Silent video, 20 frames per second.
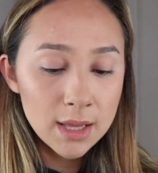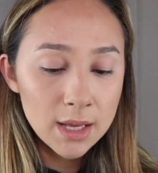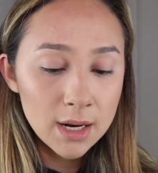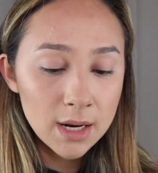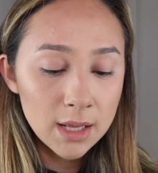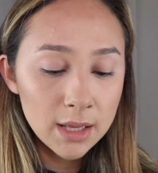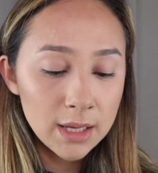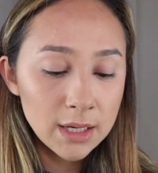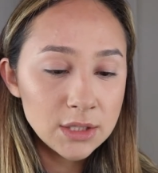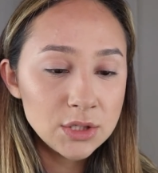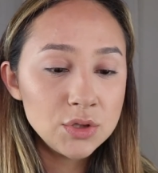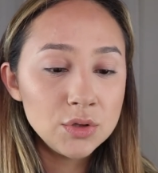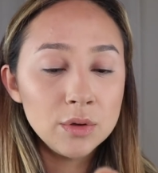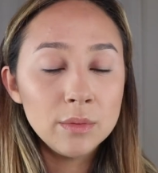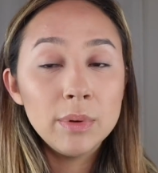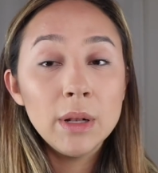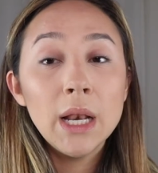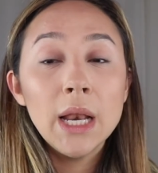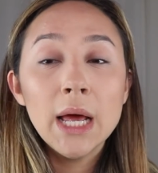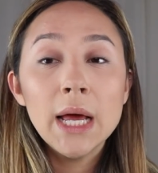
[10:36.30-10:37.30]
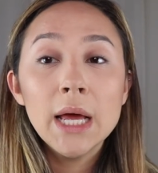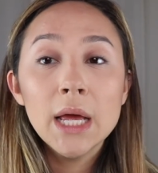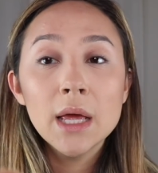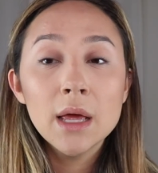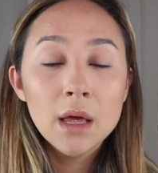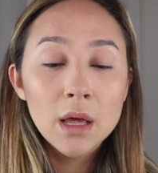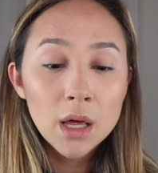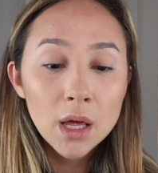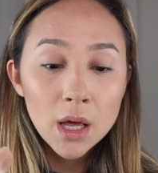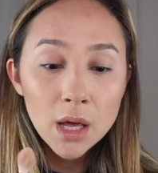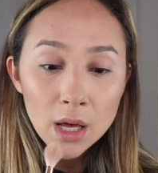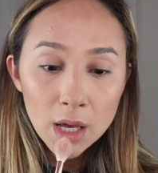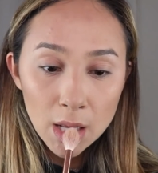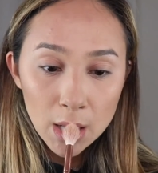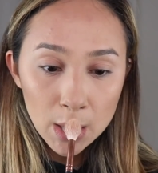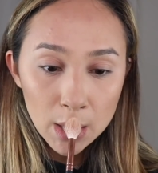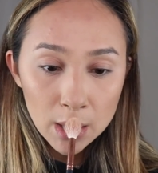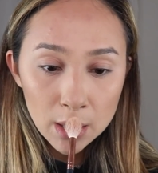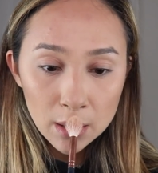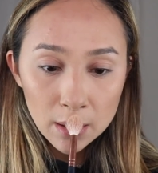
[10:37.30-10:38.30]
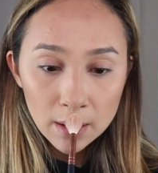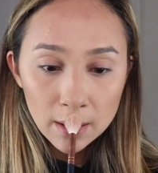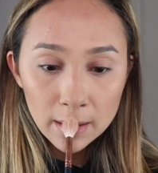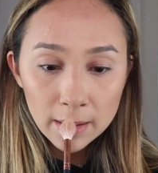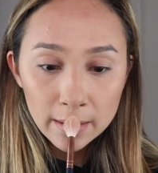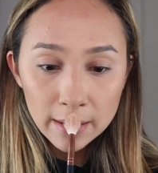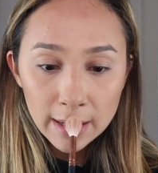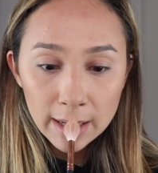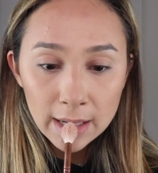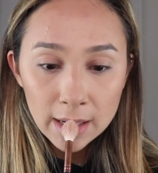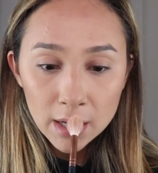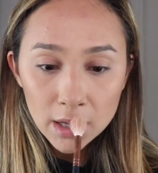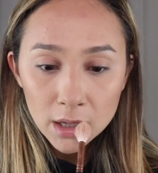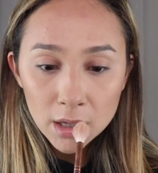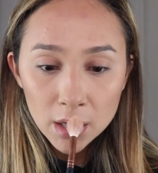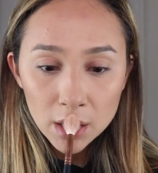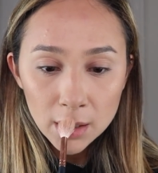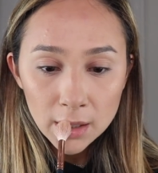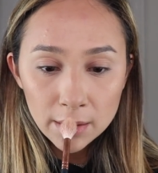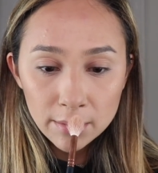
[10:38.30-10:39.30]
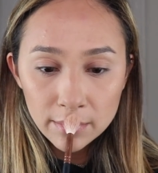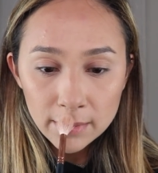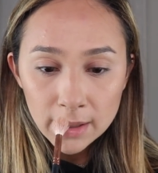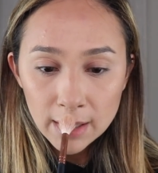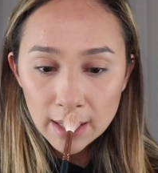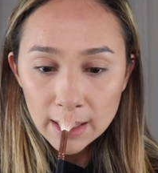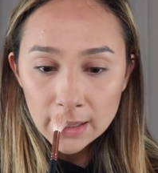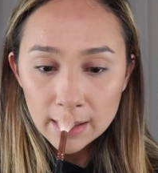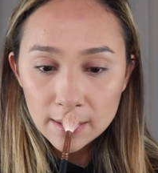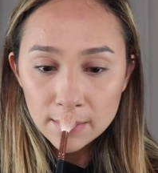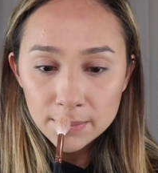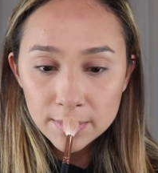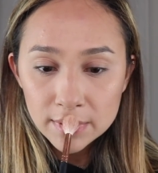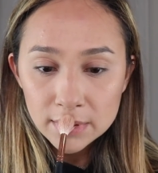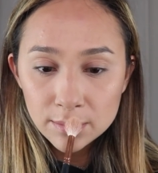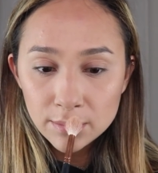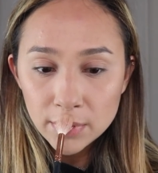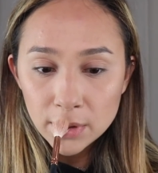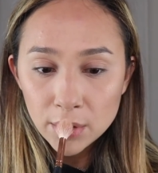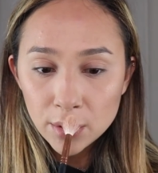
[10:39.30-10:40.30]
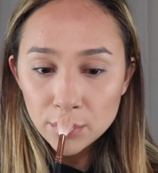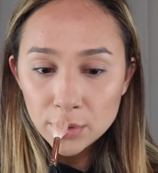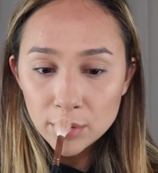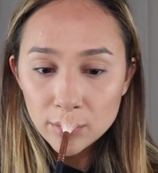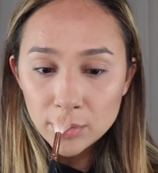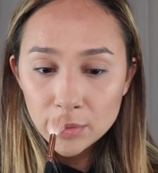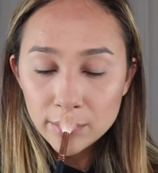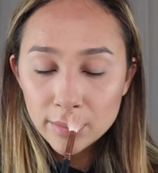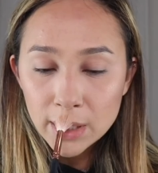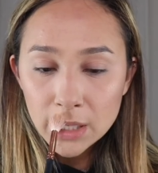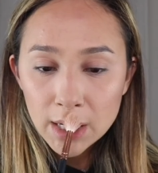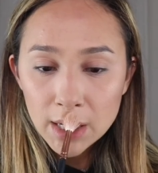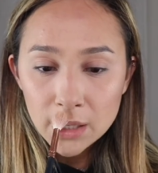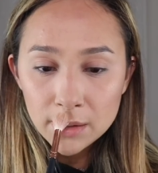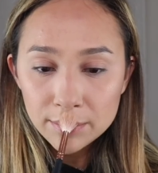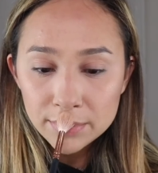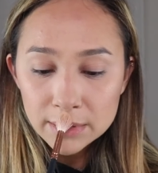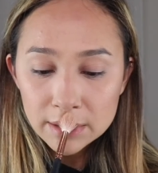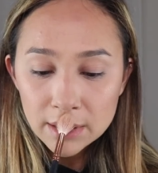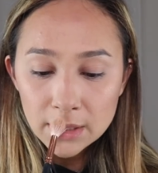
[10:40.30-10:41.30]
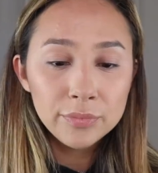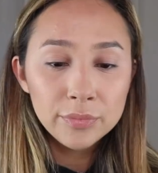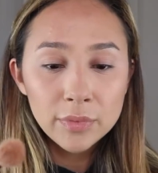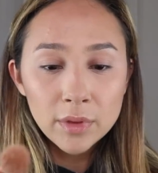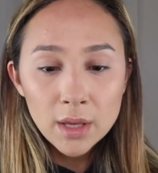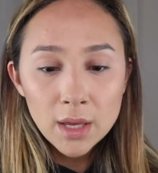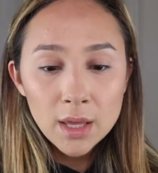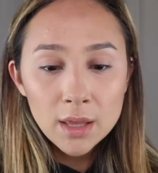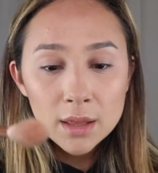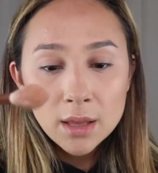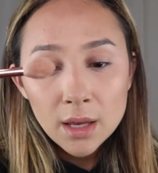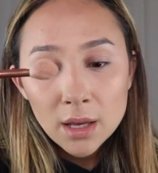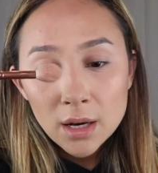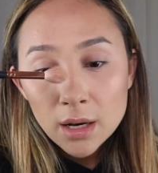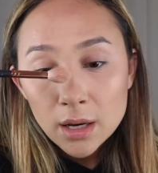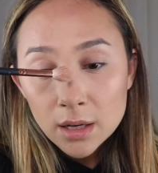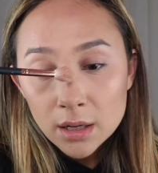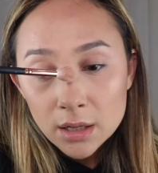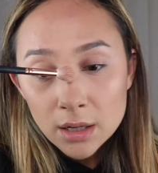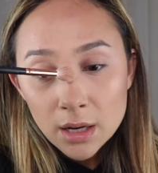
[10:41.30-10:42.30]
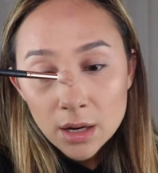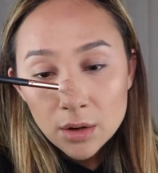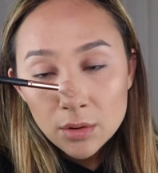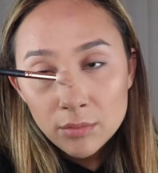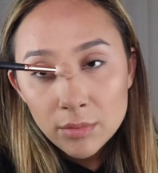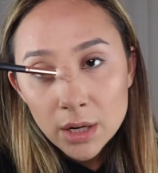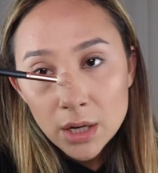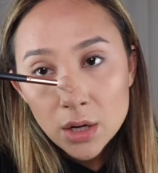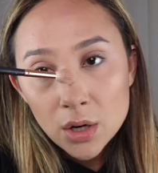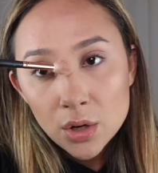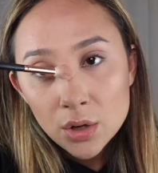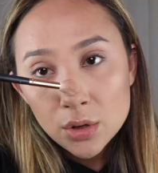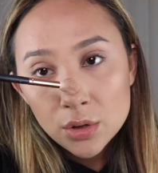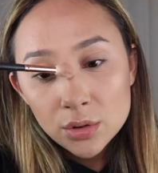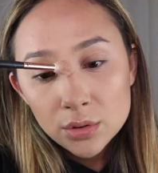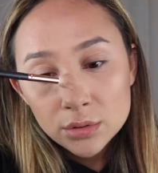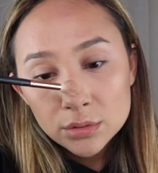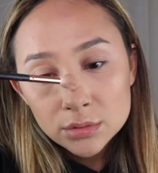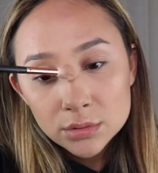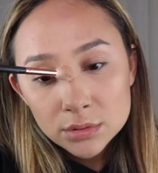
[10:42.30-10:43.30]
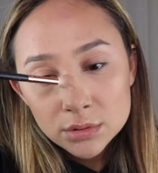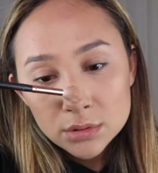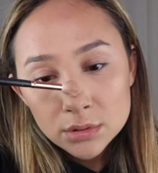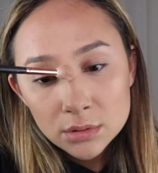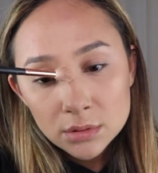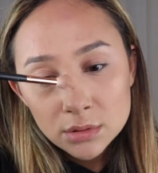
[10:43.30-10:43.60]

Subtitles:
then I like to apply a little right here. I'm like Cupid's bow right above my lips. And then down my nose.